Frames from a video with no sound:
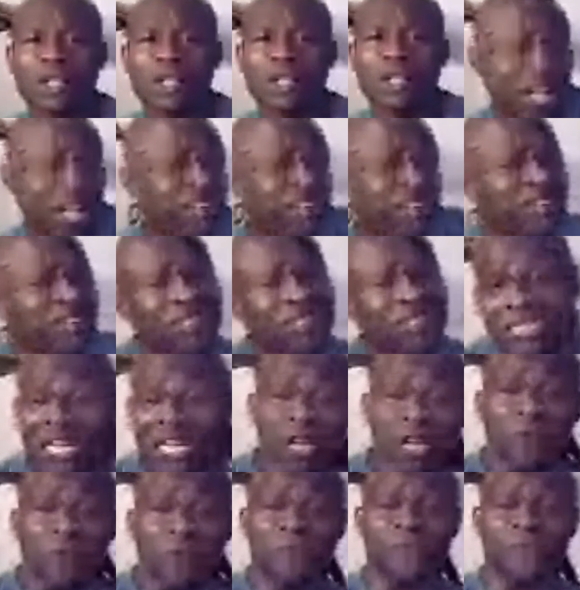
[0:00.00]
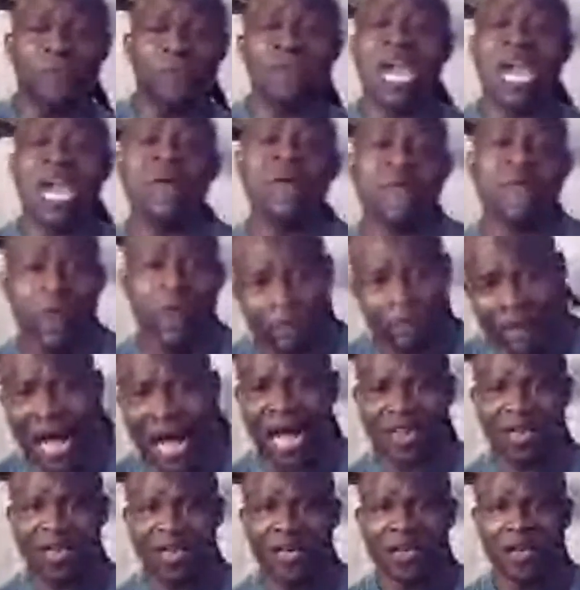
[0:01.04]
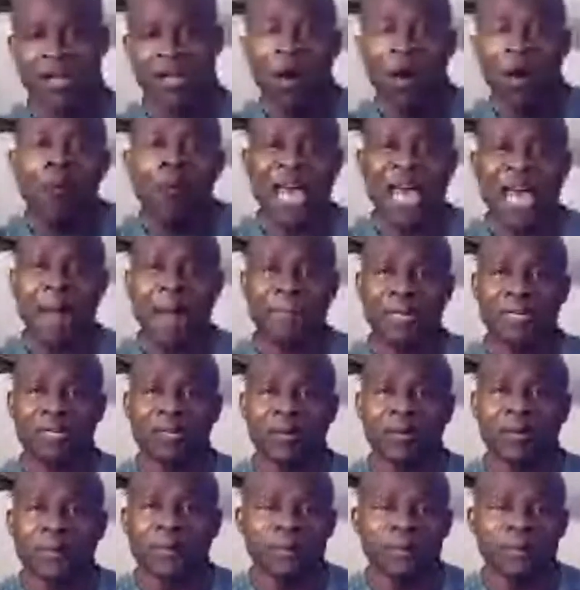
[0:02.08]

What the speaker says: and the silver from everybody, what happened?